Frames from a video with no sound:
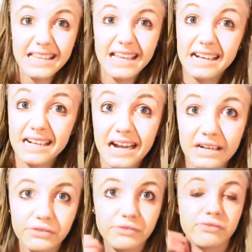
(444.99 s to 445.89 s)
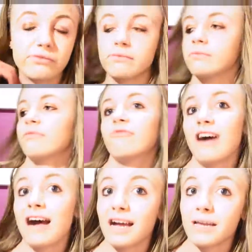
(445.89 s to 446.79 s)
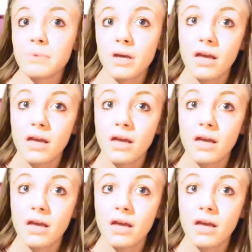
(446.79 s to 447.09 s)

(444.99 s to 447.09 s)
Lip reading: that kind of vibe.